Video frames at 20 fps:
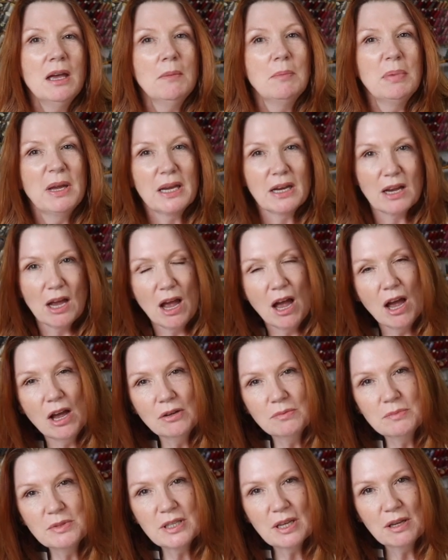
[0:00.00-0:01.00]
being at
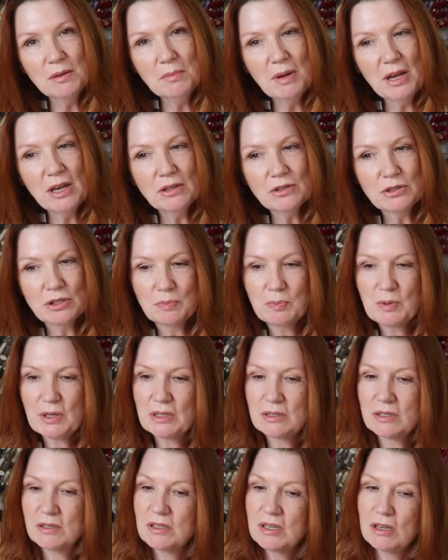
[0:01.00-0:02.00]
home so much,
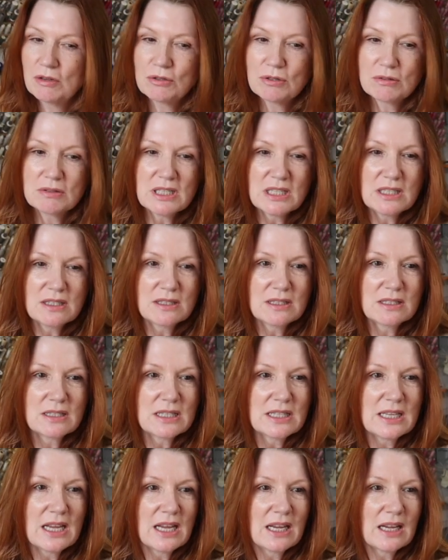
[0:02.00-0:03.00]
because of social
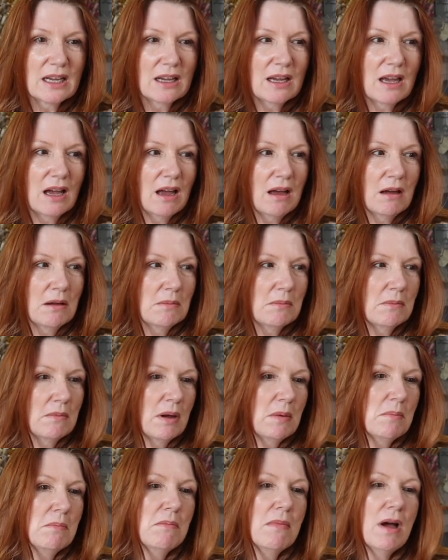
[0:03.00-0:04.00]
distancing.
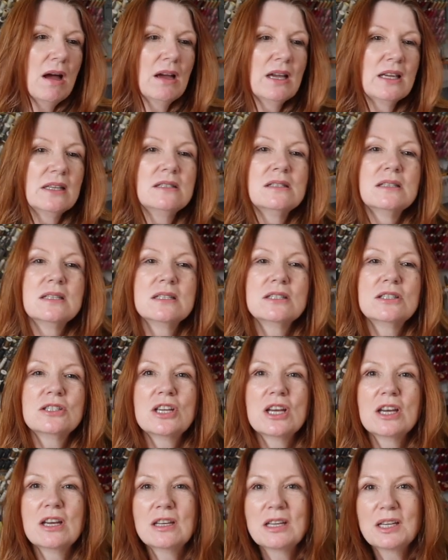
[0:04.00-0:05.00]
My mind is
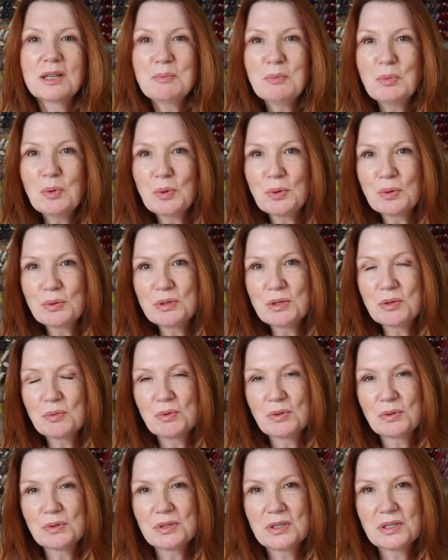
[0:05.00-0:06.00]
turning more
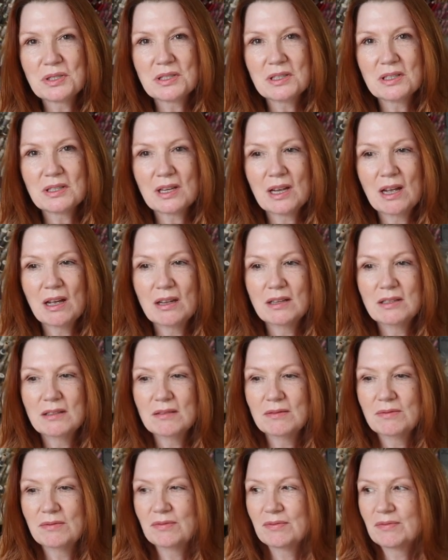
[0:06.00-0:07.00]
towards kind
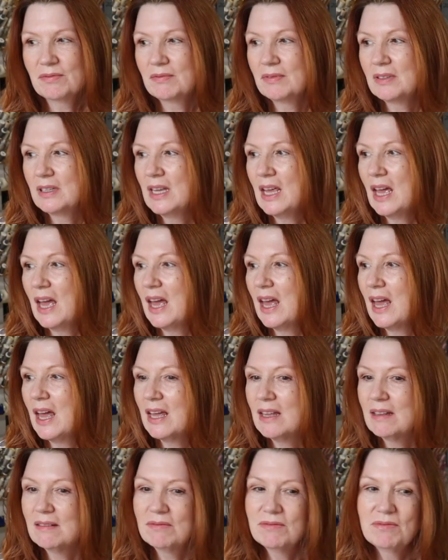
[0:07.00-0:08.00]
of,
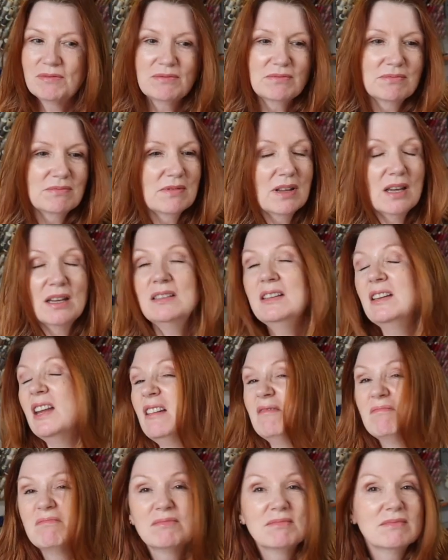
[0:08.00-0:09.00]
yeah, I don't
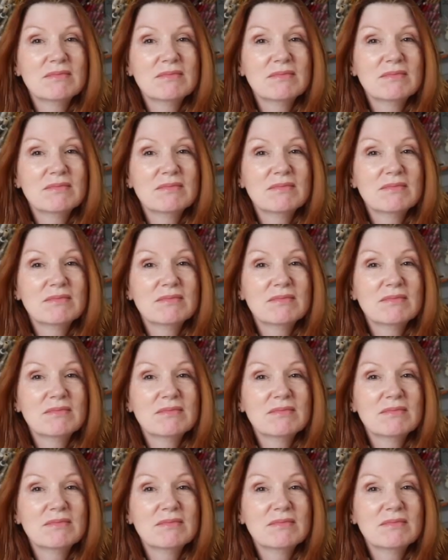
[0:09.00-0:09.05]
know.